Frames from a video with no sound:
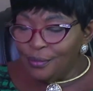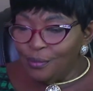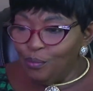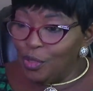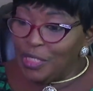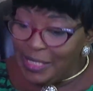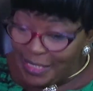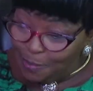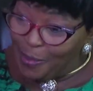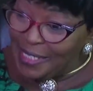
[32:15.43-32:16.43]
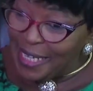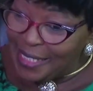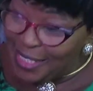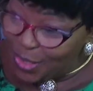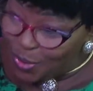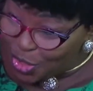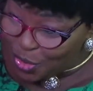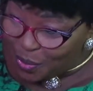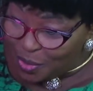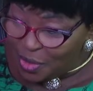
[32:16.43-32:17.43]
But this present situation,
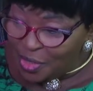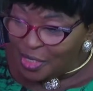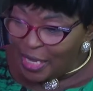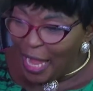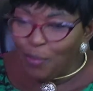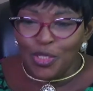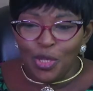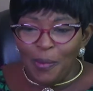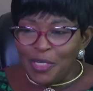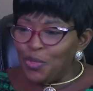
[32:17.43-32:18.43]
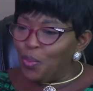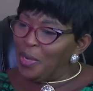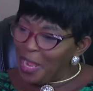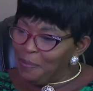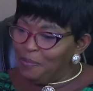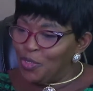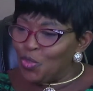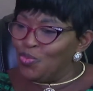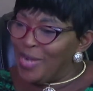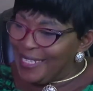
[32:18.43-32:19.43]
I wish somebody could help me to
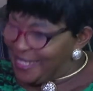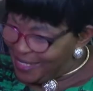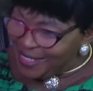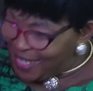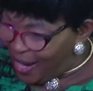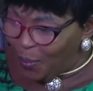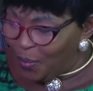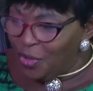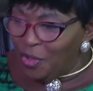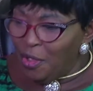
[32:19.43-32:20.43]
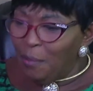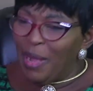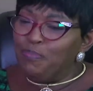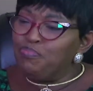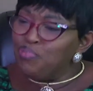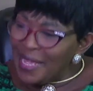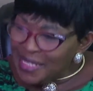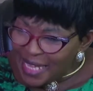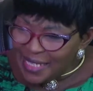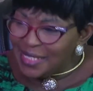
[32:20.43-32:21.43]
write it down. My
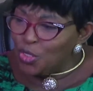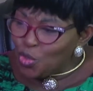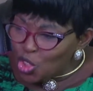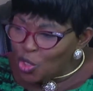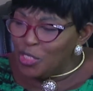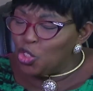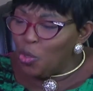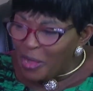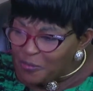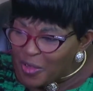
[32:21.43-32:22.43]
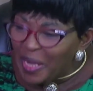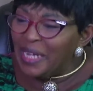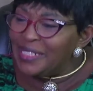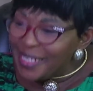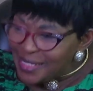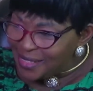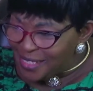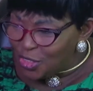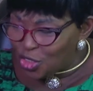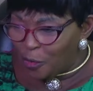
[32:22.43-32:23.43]
present situation is not my final
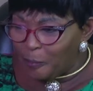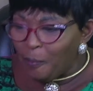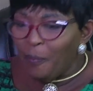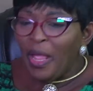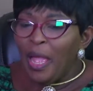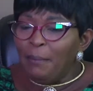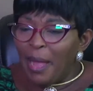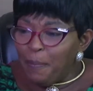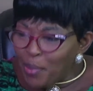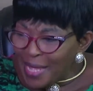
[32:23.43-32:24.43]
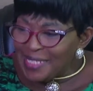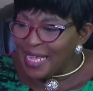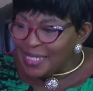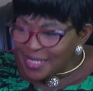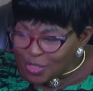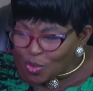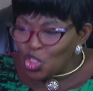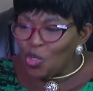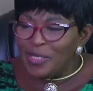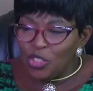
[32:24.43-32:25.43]
destination. My present situation
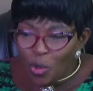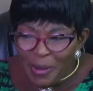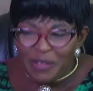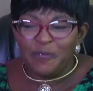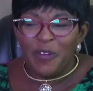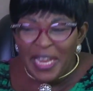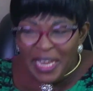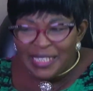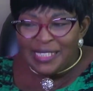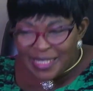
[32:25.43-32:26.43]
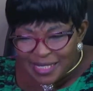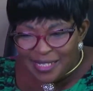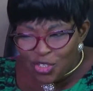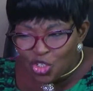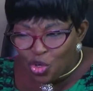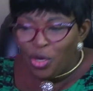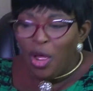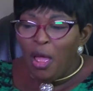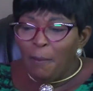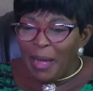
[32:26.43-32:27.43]
is not my final destination.
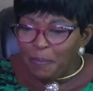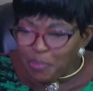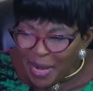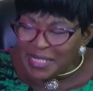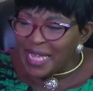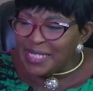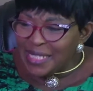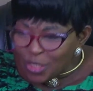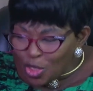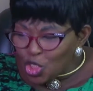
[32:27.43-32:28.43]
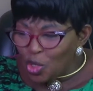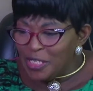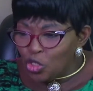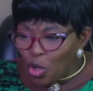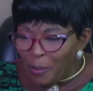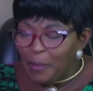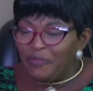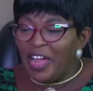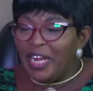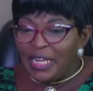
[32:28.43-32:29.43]
My present situation is not my
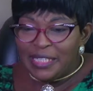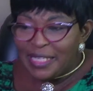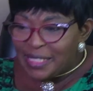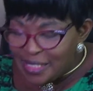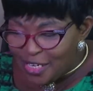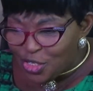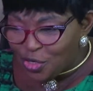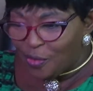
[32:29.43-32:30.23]
final destination.